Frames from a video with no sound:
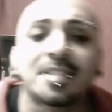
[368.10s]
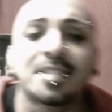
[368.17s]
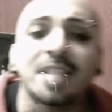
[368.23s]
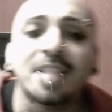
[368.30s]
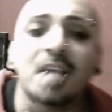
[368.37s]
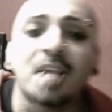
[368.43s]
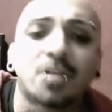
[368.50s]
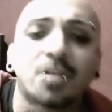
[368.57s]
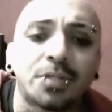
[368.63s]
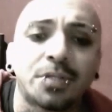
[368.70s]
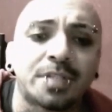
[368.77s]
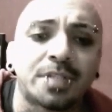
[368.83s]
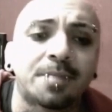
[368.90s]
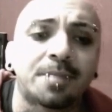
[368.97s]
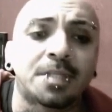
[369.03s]
say or do
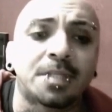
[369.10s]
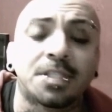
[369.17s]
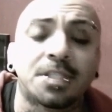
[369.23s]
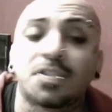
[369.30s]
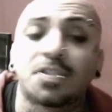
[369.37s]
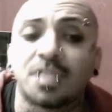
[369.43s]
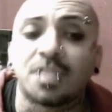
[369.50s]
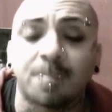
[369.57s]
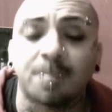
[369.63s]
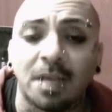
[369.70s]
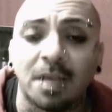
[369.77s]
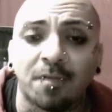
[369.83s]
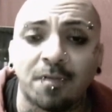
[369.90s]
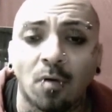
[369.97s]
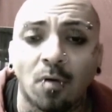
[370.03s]
something
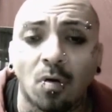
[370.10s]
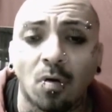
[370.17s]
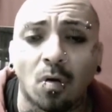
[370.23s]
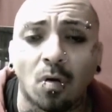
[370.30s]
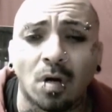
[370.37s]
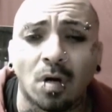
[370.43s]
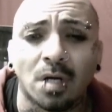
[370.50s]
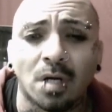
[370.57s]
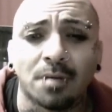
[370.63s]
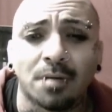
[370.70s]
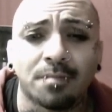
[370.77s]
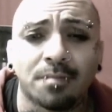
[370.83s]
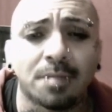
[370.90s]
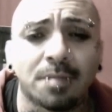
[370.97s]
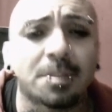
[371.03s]
disrespectful or
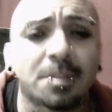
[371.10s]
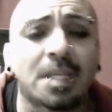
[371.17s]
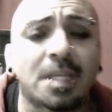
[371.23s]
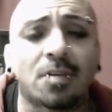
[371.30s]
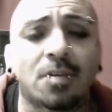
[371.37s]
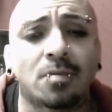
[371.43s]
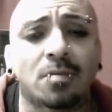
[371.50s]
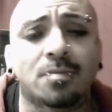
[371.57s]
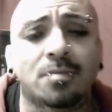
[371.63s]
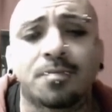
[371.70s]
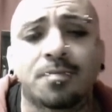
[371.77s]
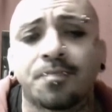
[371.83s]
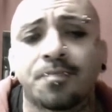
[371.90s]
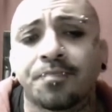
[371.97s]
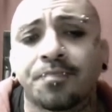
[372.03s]
maybe they don't
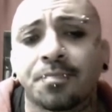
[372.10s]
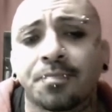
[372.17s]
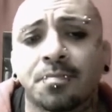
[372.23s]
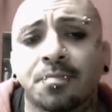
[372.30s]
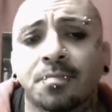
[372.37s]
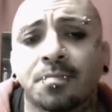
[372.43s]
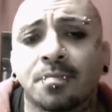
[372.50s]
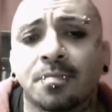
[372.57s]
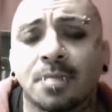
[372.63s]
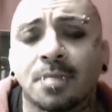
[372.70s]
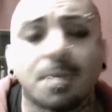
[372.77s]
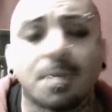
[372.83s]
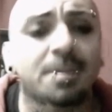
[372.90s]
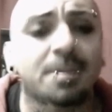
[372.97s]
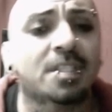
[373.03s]

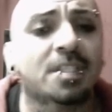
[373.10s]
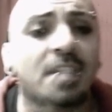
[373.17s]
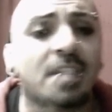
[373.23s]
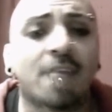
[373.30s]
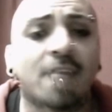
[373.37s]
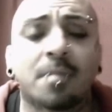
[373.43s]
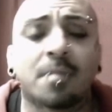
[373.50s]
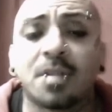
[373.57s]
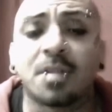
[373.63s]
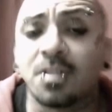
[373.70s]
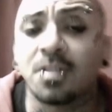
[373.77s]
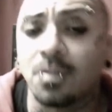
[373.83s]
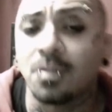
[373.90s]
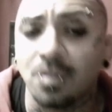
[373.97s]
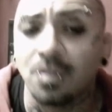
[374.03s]
maybe it's a staff member
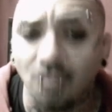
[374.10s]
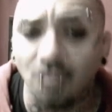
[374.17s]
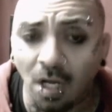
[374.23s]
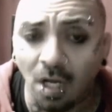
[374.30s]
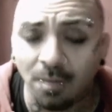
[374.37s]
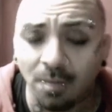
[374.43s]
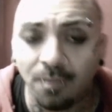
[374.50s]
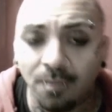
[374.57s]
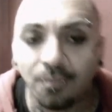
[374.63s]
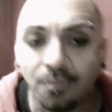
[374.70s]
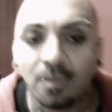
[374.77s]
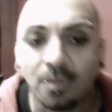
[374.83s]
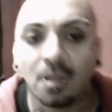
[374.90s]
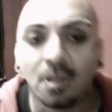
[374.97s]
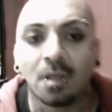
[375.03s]
doesn't do their job
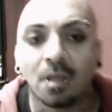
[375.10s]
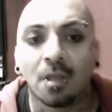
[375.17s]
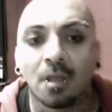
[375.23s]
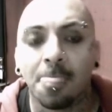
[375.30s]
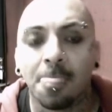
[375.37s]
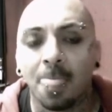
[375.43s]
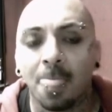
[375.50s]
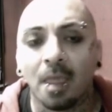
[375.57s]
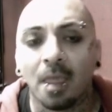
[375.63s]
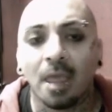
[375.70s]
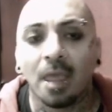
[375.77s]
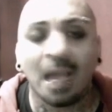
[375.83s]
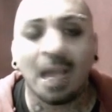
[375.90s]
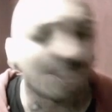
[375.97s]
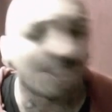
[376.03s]

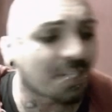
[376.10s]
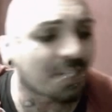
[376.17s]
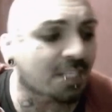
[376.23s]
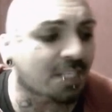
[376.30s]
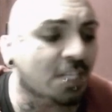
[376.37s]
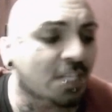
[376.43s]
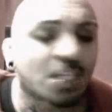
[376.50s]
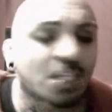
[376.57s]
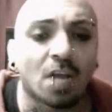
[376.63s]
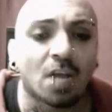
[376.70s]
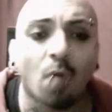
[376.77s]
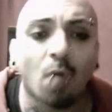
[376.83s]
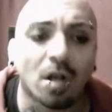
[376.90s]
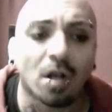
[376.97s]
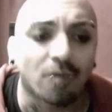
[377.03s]
as I teach and I
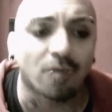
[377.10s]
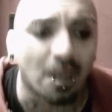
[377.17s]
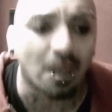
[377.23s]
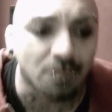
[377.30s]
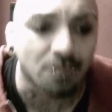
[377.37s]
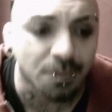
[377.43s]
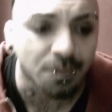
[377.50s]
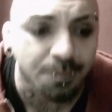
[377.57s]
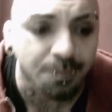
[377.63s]
walk around